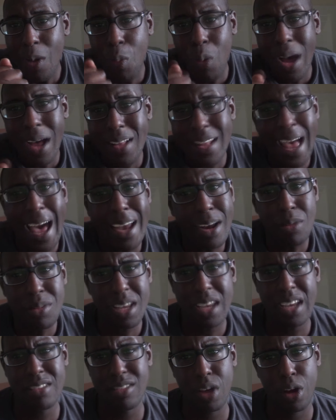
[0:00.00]
Well, I
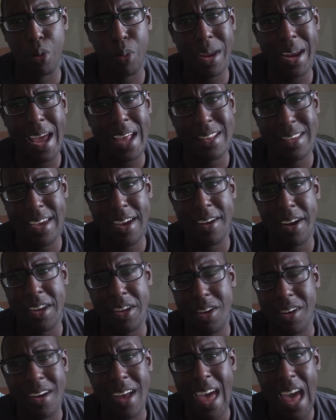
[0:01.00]
don't think it's a great idea
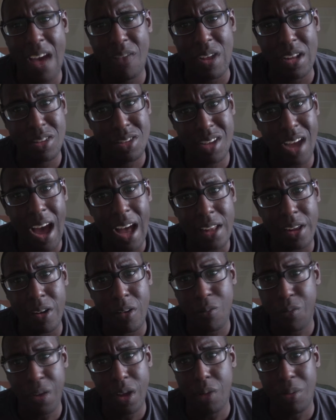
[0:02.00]
that you're gonna have a
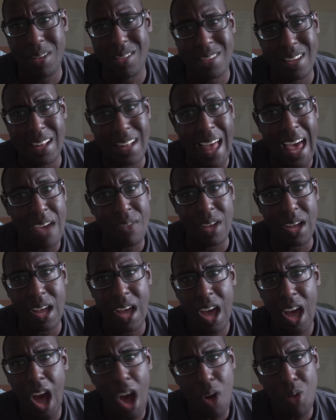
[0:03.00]
dollar filled with
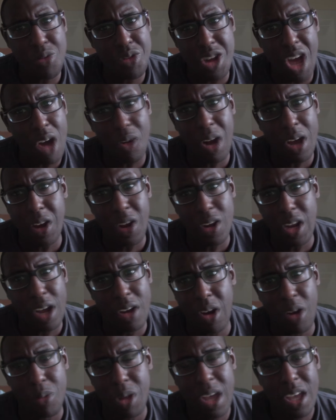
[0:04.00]
saliva. Oh, no, no, no,
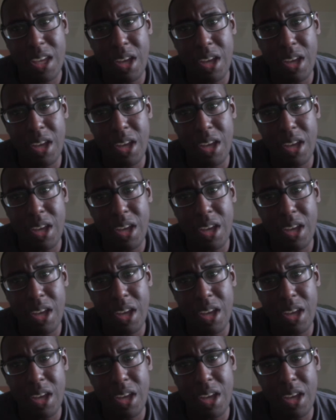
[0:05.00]
no, no.